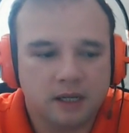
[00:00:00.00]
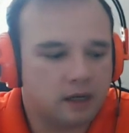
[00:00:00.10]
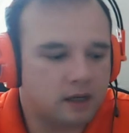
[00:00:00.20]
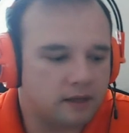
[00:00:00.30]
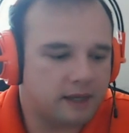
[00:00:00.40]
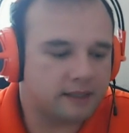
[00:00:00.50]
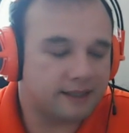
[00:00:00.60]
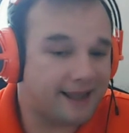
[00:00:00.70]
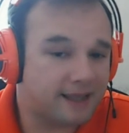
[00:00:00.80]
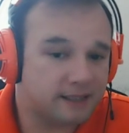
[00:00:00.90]
that
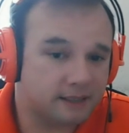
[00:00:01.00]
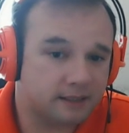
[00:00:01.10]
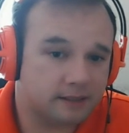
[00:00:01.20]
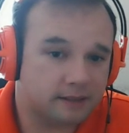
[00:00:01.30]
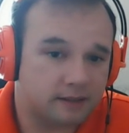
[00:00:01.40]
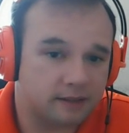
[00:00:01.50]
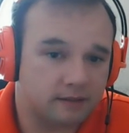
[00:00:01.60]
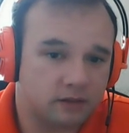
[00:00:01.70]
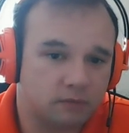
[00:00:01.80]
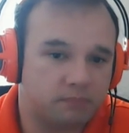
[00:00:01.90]
hasn't
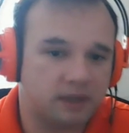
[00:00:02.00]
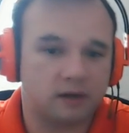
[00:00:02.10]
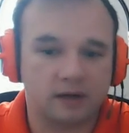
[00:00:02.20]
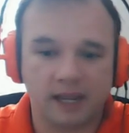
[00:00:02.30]
been on